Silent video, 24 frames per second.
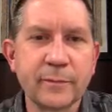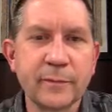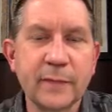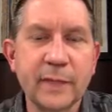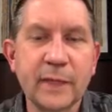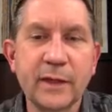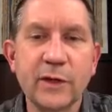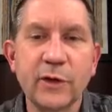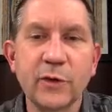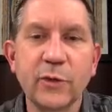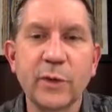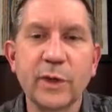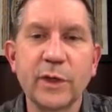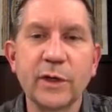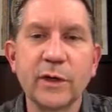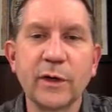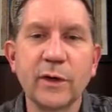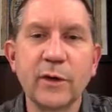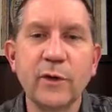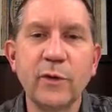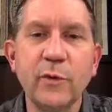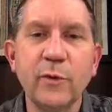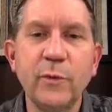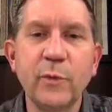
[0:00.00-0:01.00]
Here we
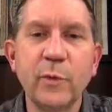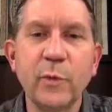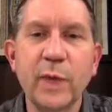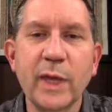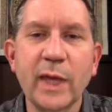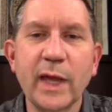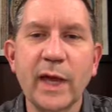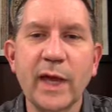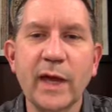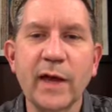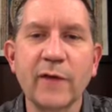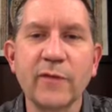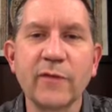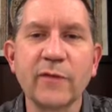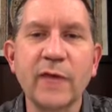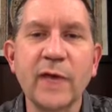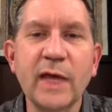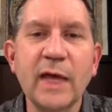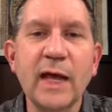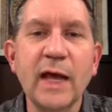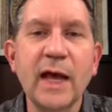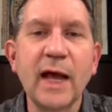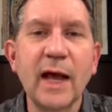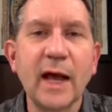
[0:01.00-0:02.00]
go. We have
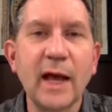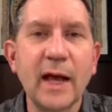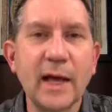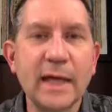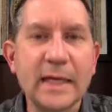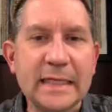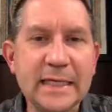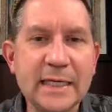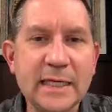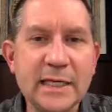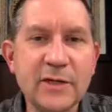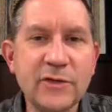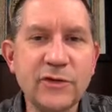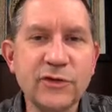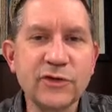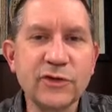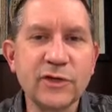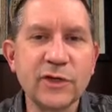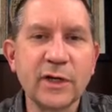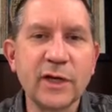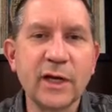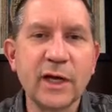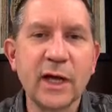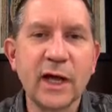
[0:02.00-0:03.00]

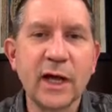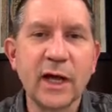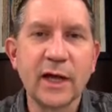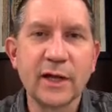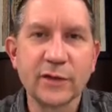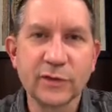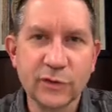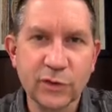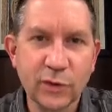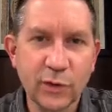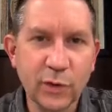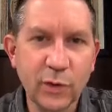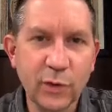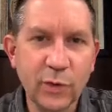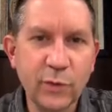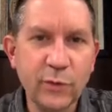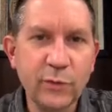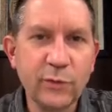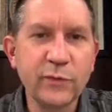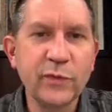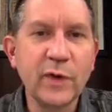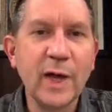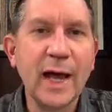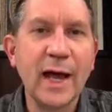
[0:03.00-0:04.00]
ha'ish,
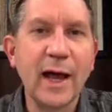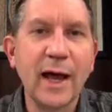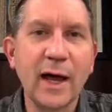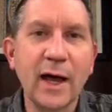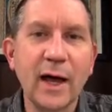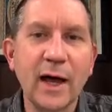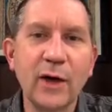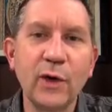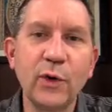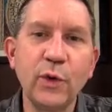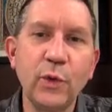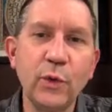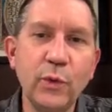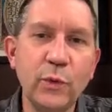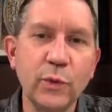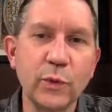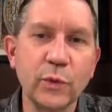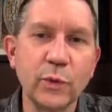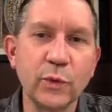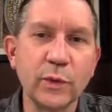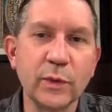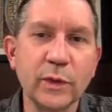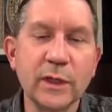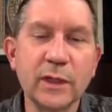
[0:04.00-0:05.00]
hatov,
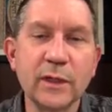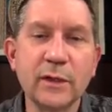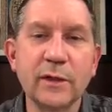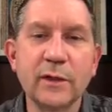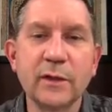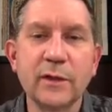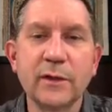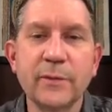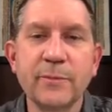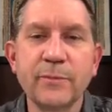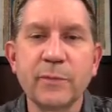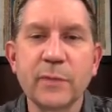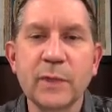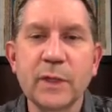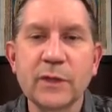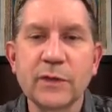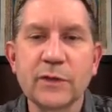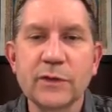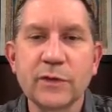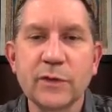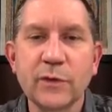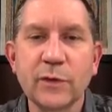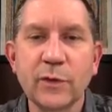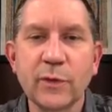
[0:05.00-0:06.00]
hahu.
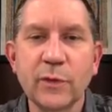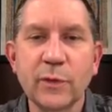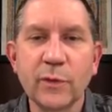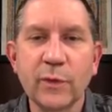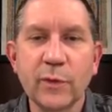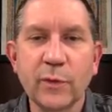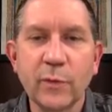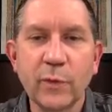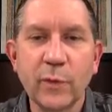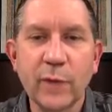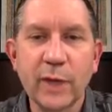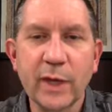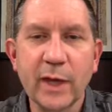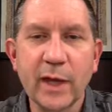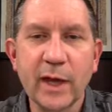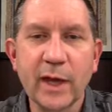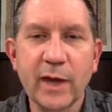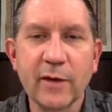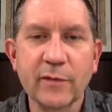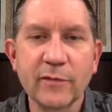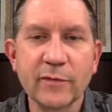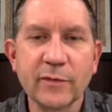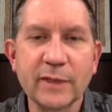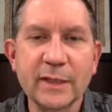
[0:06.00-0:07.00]
So we
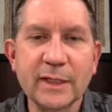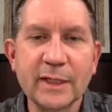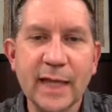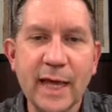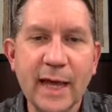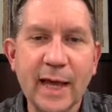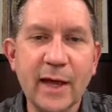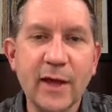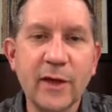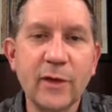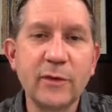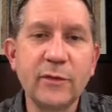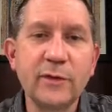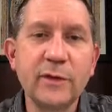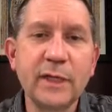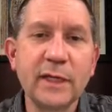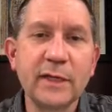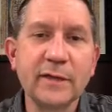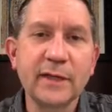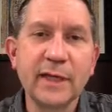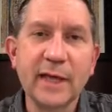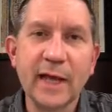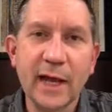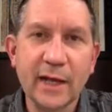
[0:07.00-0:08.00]
have noun
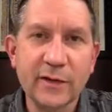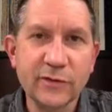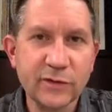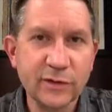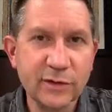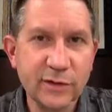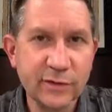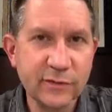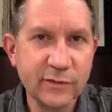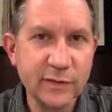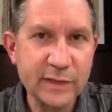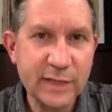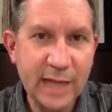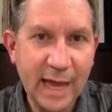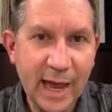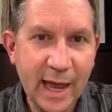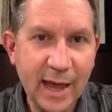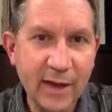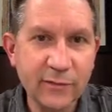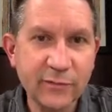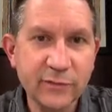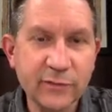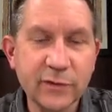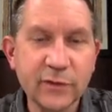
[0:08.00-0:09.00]
and the adjective is
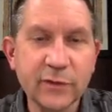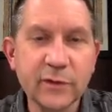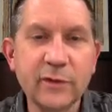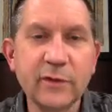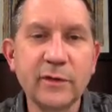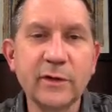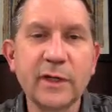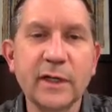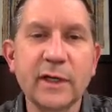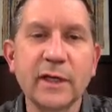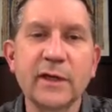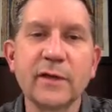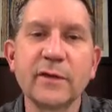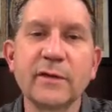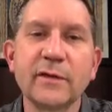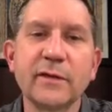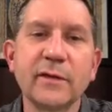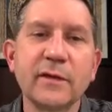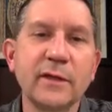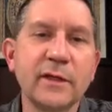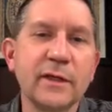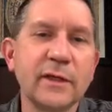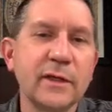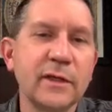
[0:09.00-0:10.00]
after
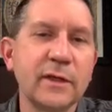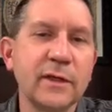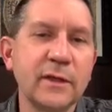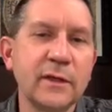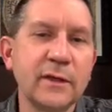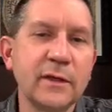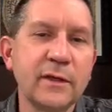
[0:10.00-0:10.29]
and the